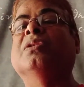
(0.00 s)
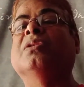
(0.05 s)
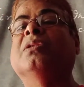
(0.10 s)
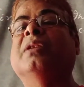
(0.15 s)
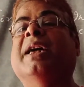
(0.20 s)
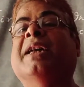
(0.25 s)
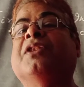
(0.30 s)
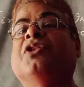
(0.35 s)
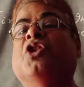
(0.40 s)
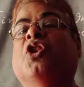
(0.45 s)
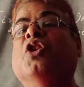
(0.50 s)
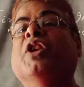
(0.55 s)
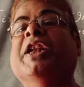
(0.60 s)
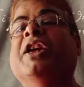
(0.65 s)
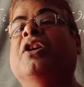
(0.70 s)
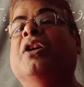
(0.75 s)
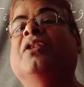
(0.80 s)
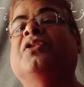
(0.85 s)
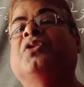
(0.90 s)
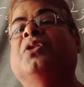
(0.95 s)
Sir John
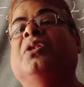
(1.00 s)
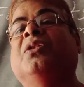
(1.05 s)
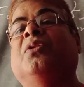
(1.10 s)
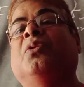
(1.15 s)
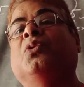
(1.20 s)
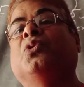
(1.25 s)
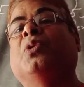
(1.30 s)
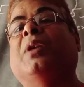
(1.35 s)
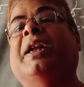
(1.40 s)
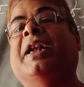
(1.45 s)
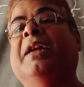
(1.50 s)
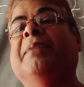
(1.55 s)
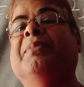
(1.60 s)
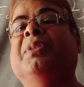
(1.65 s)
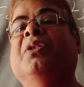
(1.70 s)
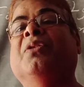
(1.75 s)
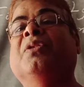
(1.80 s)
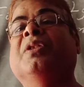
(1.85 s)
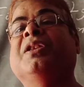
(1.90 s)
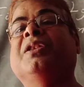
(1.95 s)
Nicholson also arrived
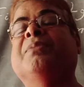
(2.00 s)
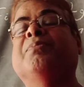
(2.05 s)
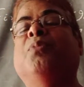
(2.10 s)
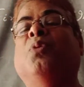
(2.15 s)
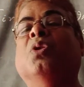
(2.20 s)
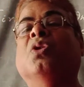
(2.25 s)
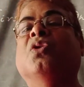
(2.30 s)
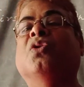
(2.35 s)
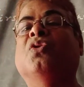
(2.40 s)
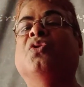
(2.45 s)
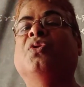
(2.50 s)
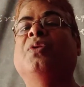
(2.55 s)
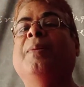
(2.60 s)
on the spot.